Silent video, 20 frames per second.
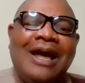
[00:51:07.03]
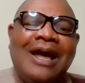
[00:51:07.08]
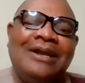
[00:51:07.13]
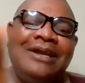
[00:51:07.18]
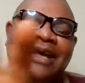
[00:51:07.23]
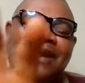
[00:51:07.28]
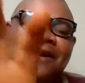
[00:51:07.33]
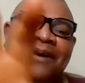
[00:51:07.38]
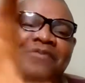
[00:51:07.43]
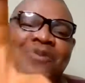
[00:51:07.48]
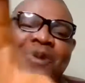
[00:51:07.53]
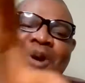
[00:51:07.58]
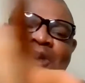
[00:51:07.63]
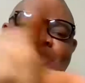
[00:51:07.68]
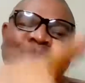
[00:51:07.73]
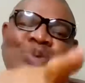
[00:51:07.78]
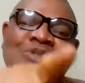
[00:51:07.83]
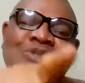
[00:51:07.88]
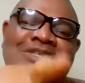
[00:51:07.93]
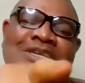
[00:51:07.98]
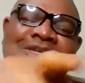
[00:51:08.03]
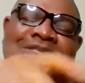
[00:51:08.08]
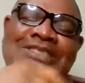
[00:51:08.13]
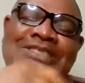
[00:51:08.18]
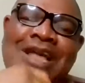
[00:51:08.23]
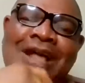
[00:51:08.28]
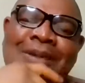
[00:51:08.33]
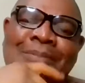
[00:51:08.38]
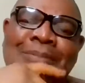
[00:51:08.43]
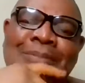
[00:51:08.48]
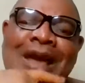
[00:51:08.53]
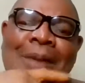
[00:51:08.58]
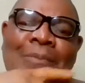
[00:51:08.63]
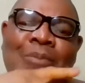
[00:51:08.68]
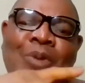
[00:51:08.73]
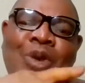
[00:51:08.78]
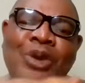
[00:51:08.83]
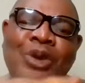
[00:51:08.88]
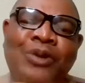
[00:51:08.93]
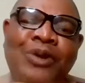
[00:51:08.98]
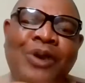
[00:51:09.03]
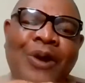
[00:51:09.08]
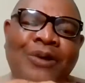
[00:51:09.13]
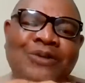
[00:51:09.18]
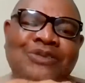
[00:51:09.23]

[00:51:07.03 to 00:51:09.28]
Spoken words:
And then, of course, you still tell me